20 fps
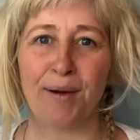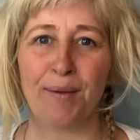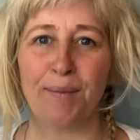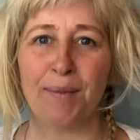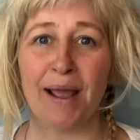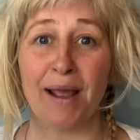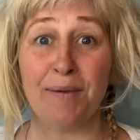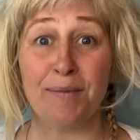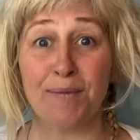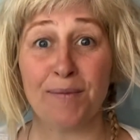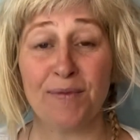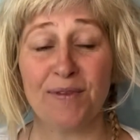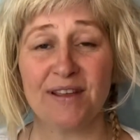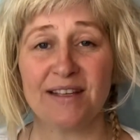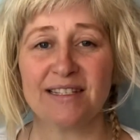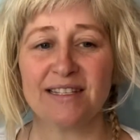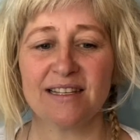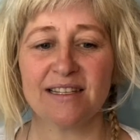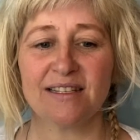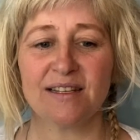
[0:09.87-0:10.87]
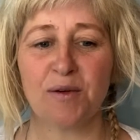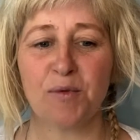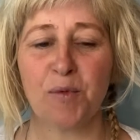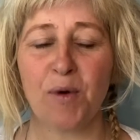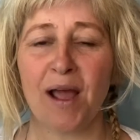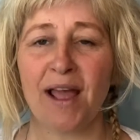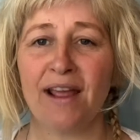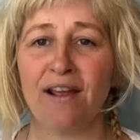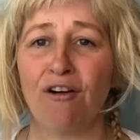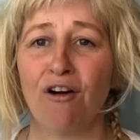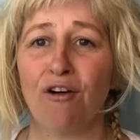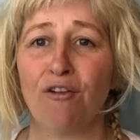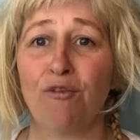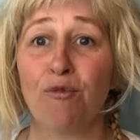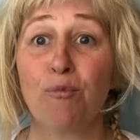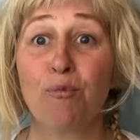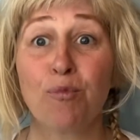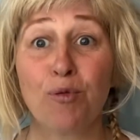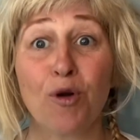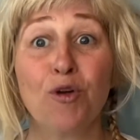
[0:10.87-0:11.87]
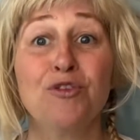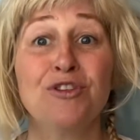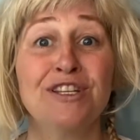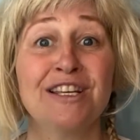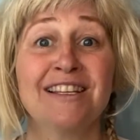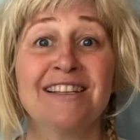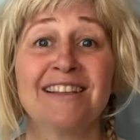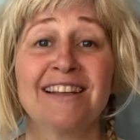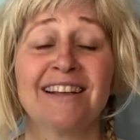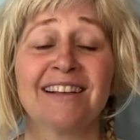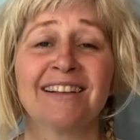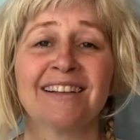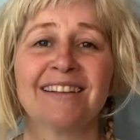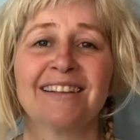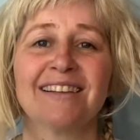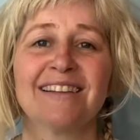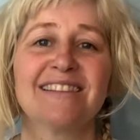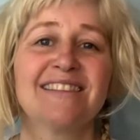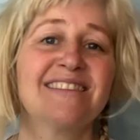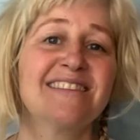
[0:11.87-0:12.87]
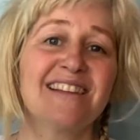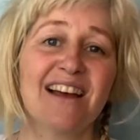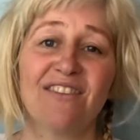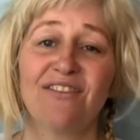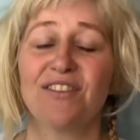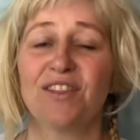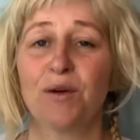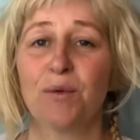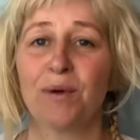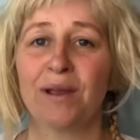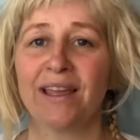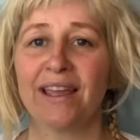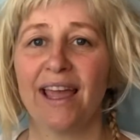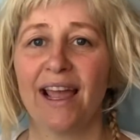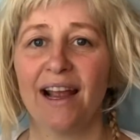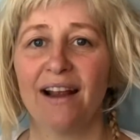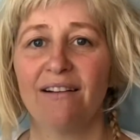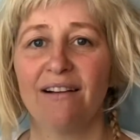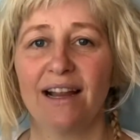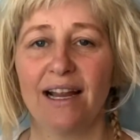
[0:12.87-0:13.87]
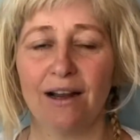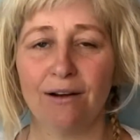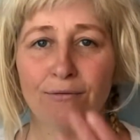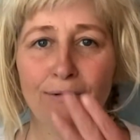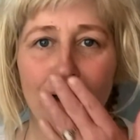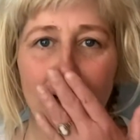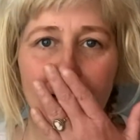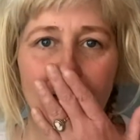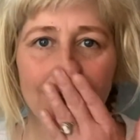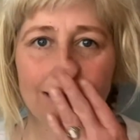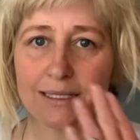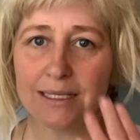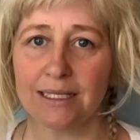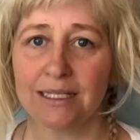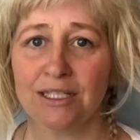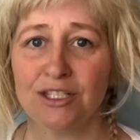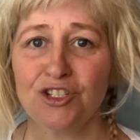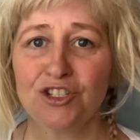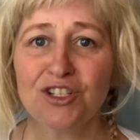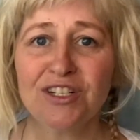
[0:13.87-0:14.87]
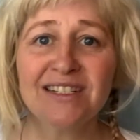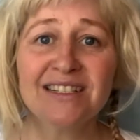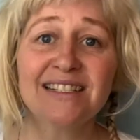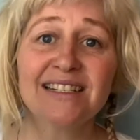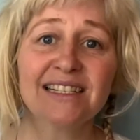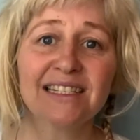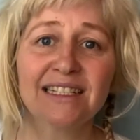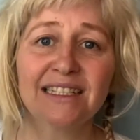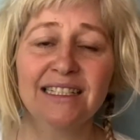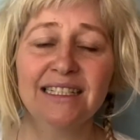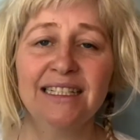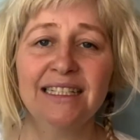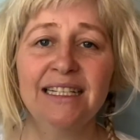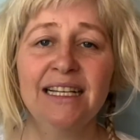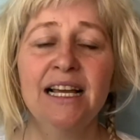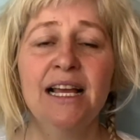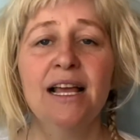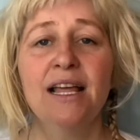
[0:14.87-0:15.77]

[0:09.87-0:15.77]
And this is a way of processing the stuff that we carry around intrinsically